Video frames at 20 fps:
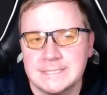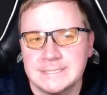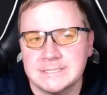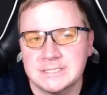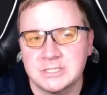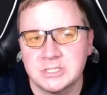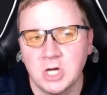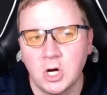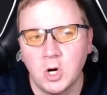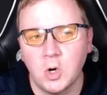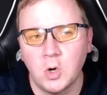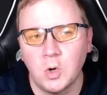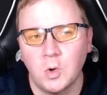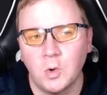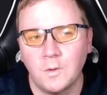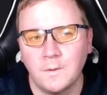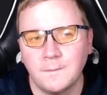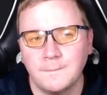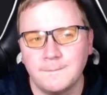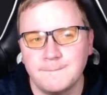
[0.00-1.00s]

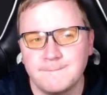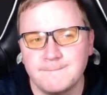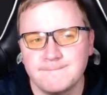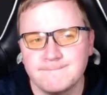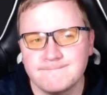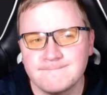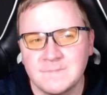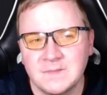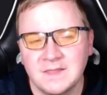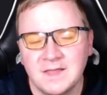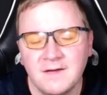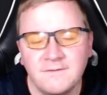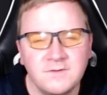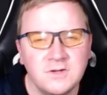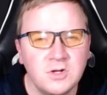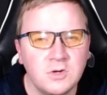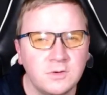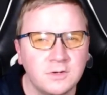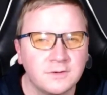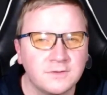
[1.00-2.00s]
So let
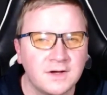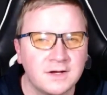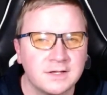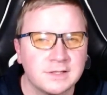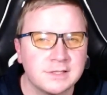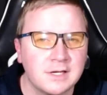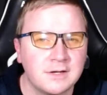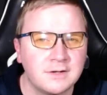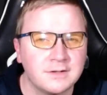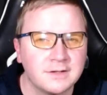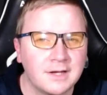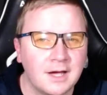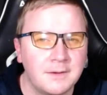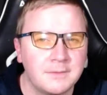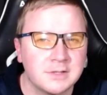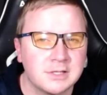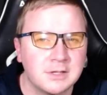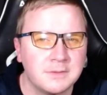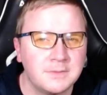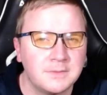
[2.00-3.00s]
me know your thoughts down in the
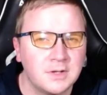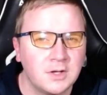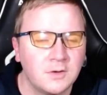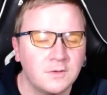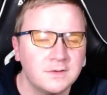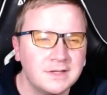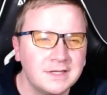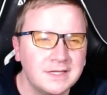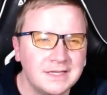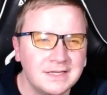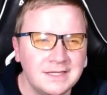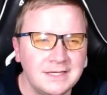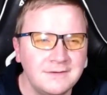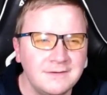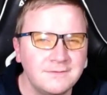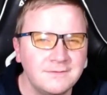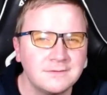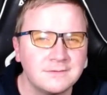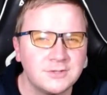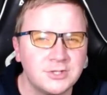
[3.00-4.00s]
comments down below.
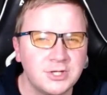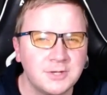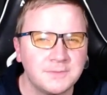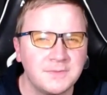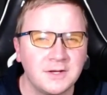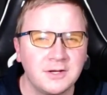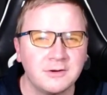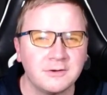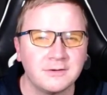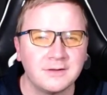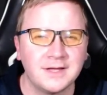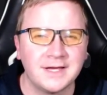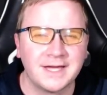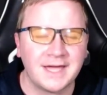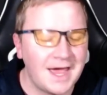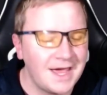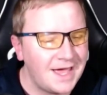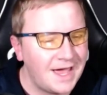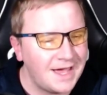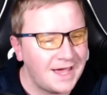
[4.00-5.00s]
Leave a ship that you're
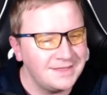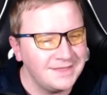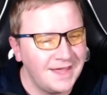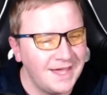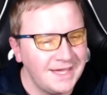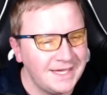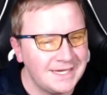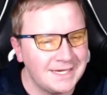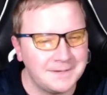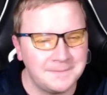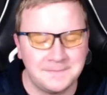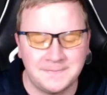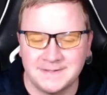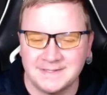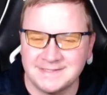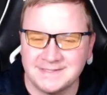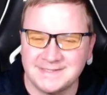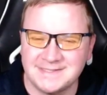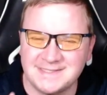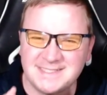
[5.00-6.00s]
like, I, I like it,
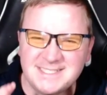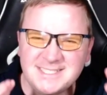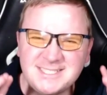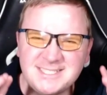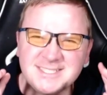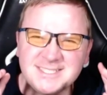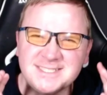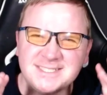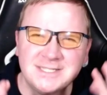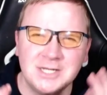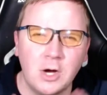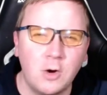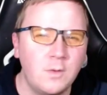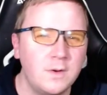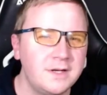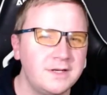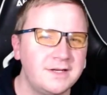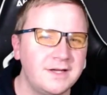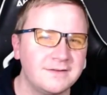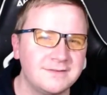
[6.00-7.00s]
but you just know
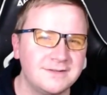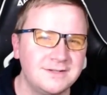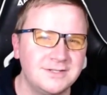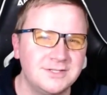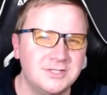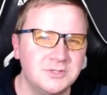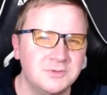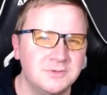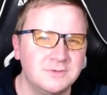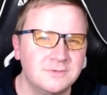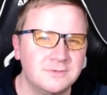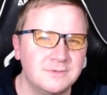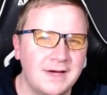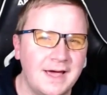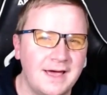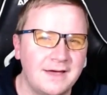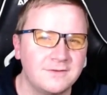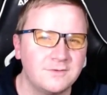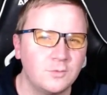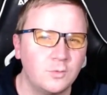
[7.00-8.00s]
it doesn't do
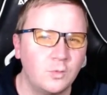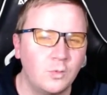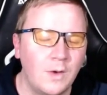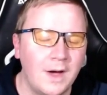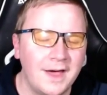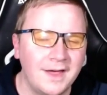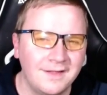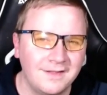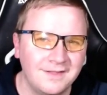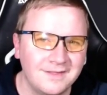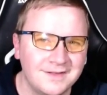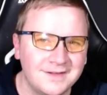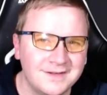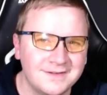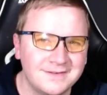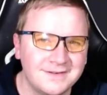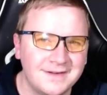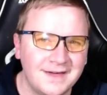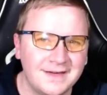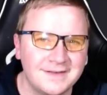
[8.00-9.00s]
as well
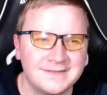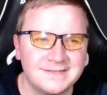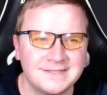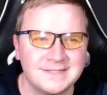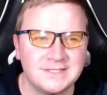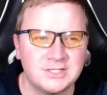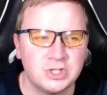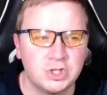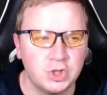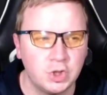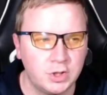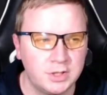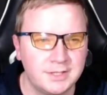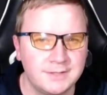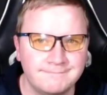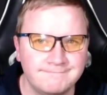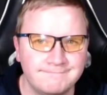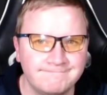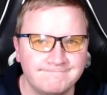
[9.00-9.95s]
as it should.